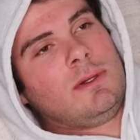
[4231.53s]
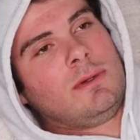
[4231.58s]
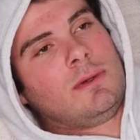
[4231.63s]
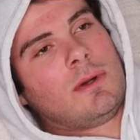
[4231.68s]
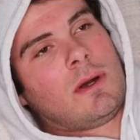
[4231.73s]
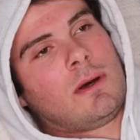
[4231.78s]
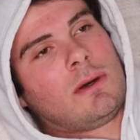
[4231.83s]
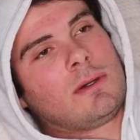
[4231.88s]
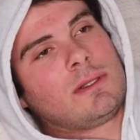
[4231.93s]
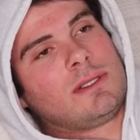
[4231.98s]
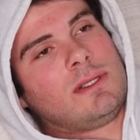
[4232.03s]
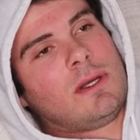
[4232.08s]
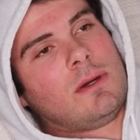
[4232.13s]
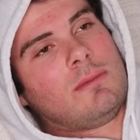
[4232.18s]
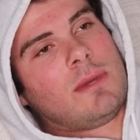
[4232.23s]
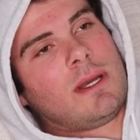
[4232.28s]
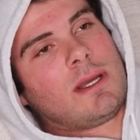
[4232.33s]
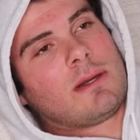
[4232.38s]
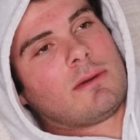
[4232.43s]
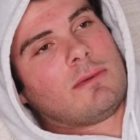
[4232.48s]
wrongs don't
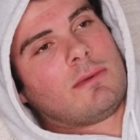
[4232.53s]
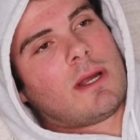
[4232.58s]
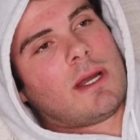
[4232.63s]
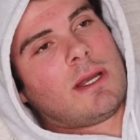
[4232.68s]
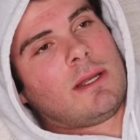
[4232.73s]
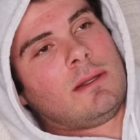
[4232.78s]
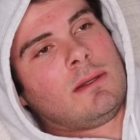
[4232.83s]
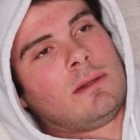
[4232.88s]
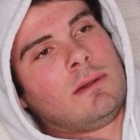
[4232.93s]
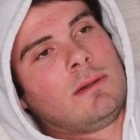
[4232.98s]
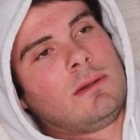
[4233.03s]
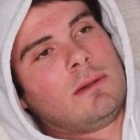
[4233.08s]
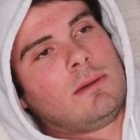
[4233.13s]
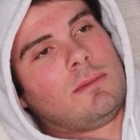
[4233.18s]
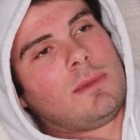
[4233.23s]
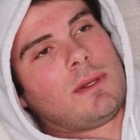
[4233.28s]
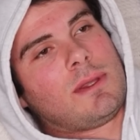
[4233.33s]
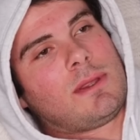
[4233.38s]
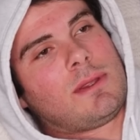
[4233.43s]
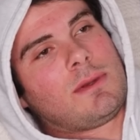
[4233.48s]
make a right,
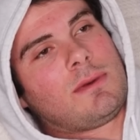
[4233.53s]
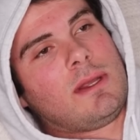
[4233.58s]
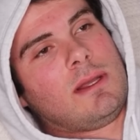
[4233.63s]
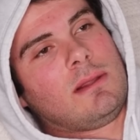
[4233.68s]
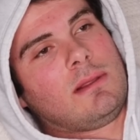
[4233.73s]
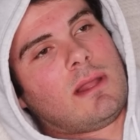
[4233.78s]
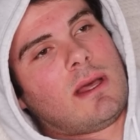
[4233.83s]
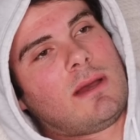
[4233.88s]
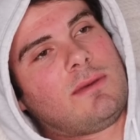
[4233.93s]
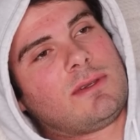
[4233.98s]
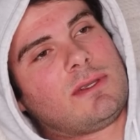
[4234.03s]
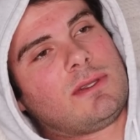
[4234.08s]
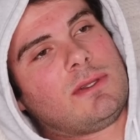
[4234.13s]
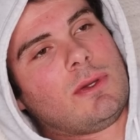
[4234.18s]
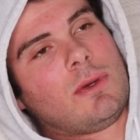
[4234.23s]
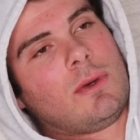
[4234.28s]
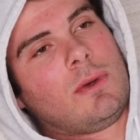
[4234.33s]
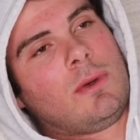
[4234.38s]
but three lefts do.